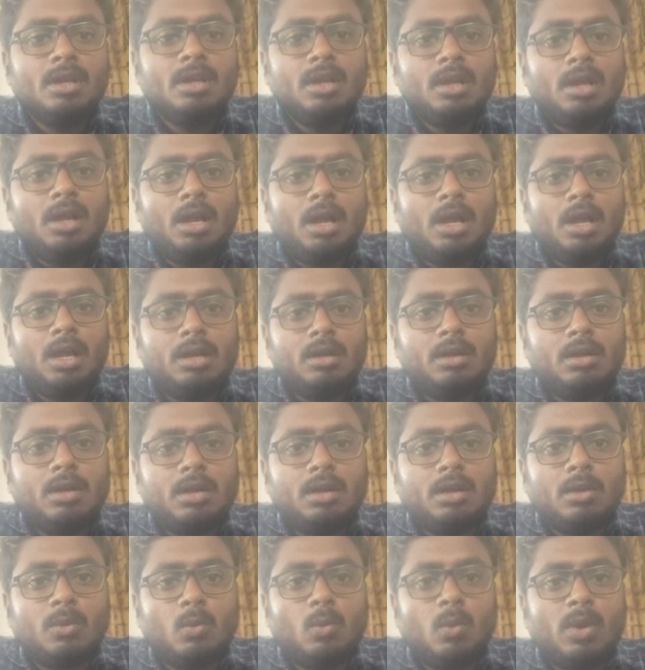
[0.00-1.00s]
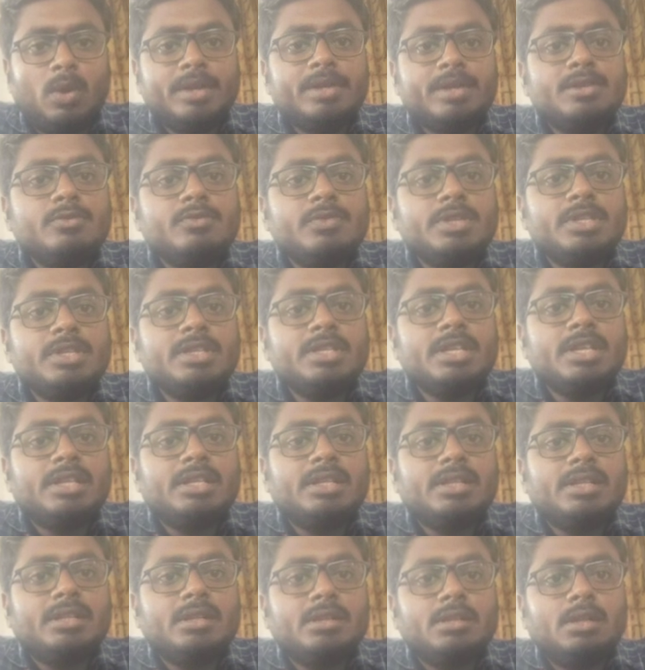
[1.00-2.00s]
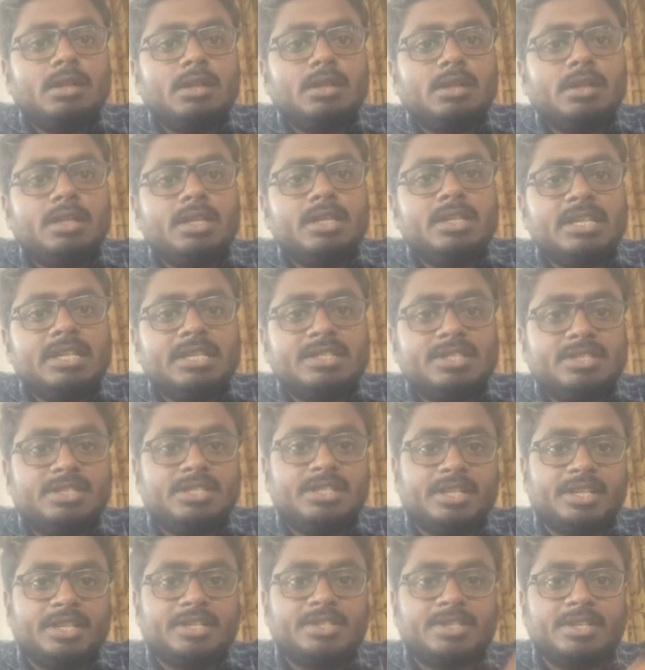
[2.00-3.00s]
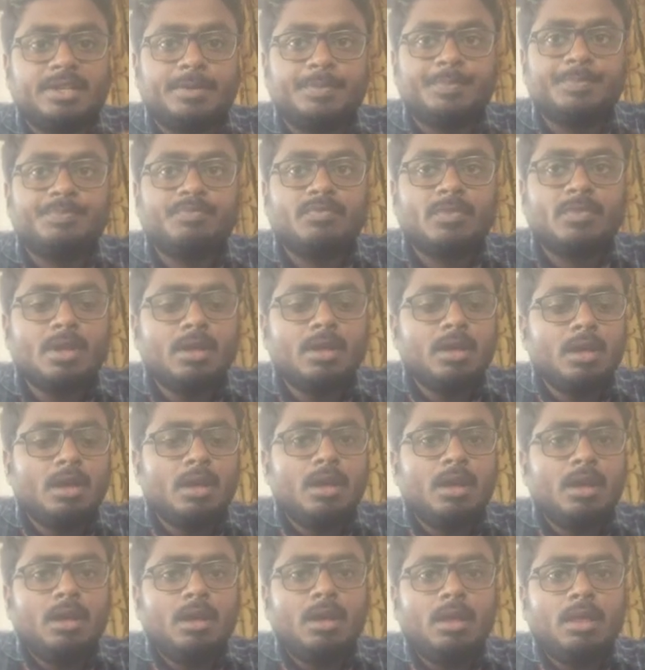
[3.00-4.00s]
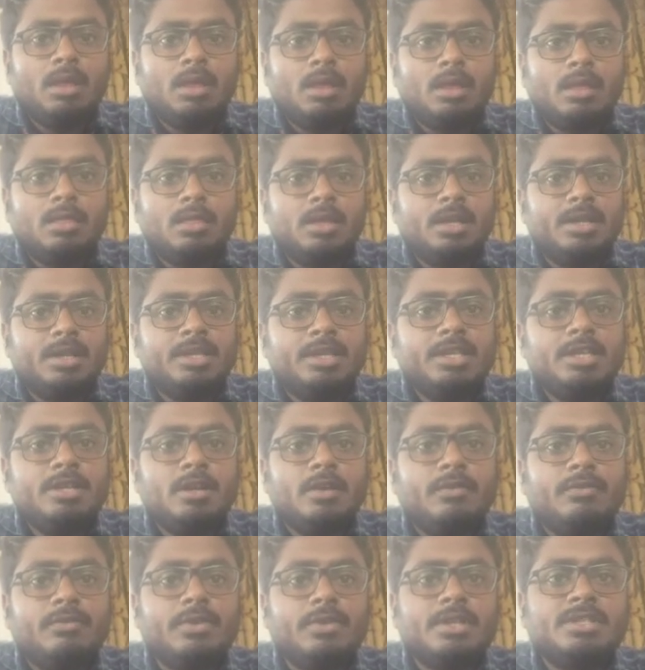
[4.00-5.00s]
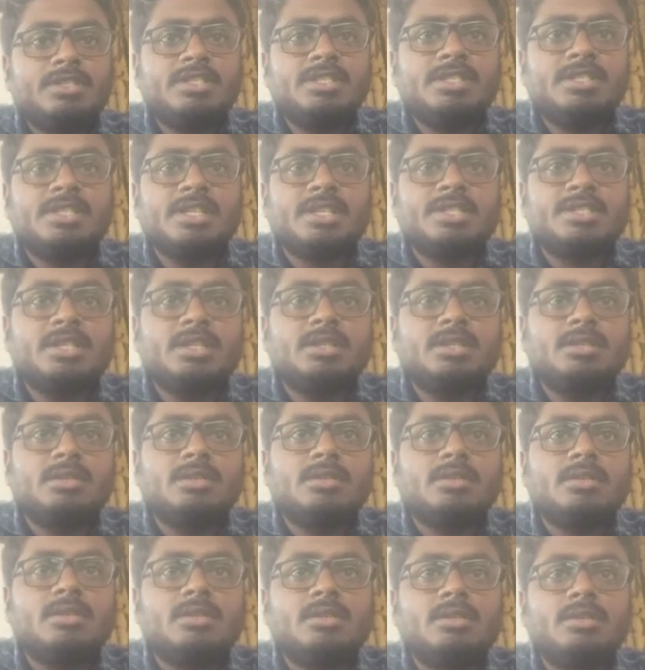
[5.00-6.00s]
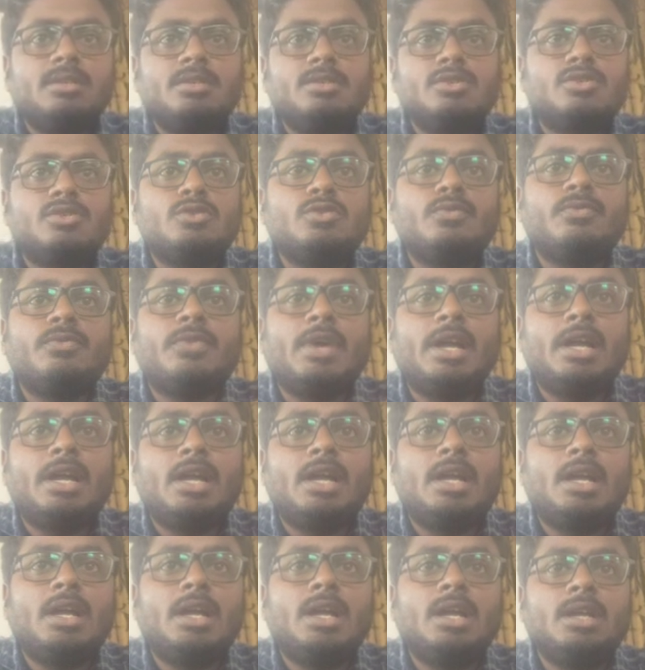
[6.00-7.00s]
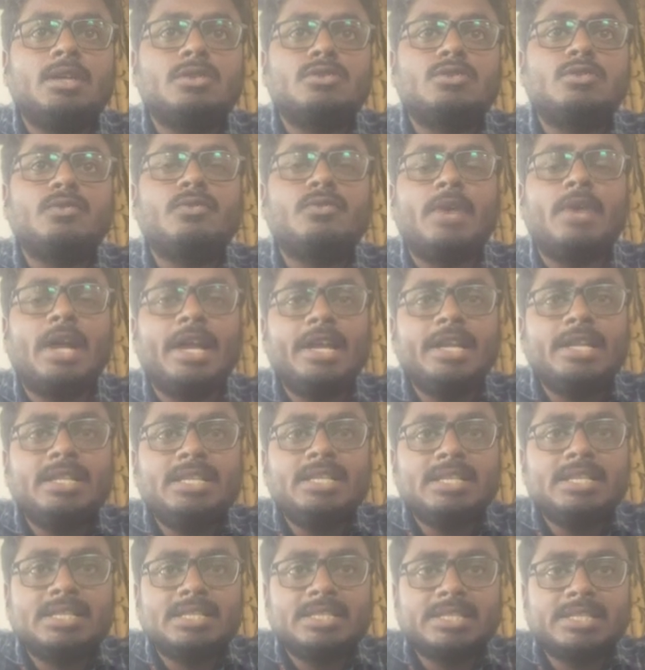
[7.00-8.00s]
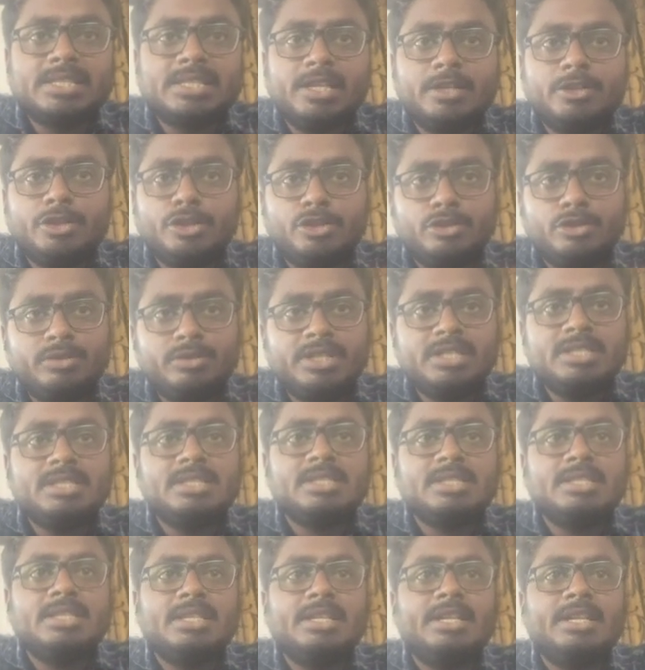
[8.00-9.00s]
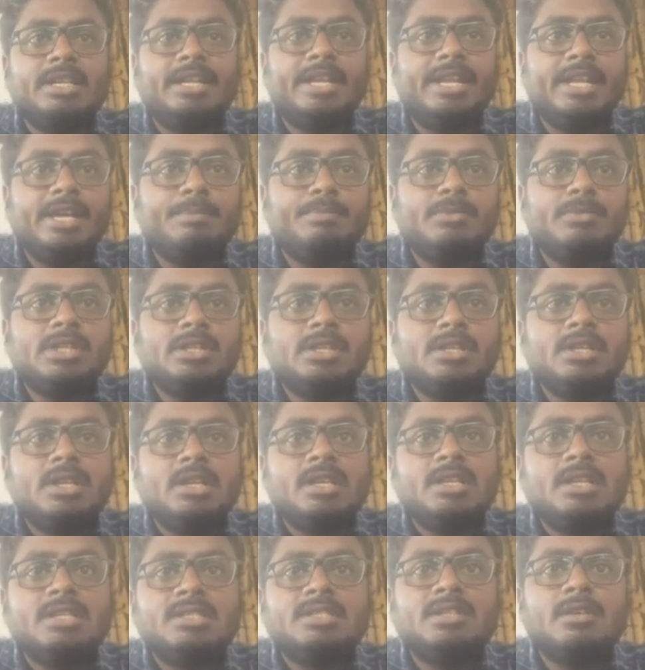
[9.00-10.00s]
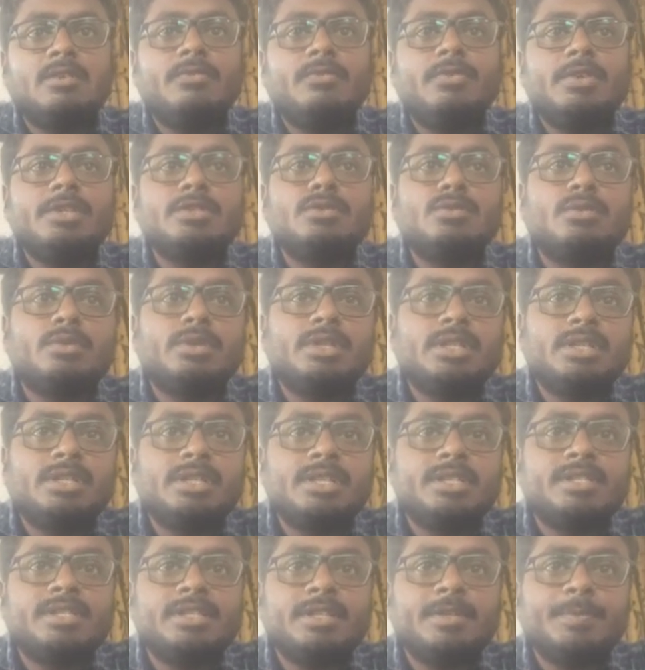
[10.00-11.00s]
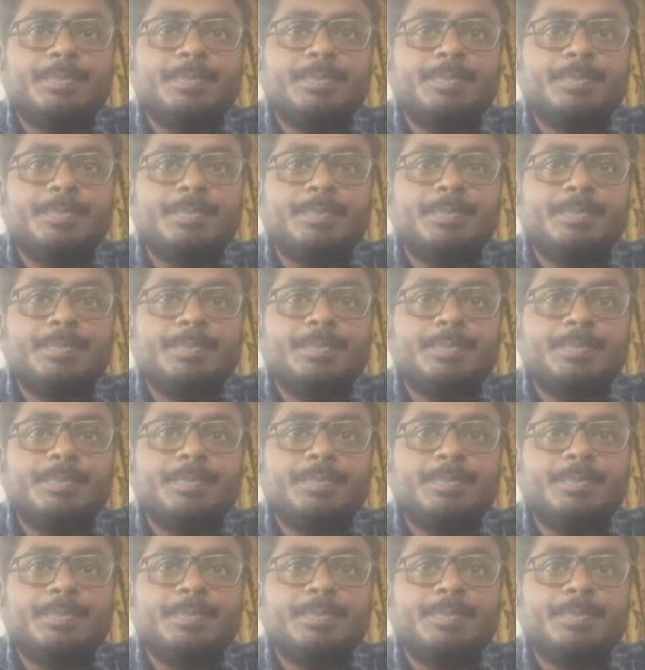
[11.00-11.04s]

And why do we need the edge detection? The need of edge detection is to find the discontinuities in depth surface orientation,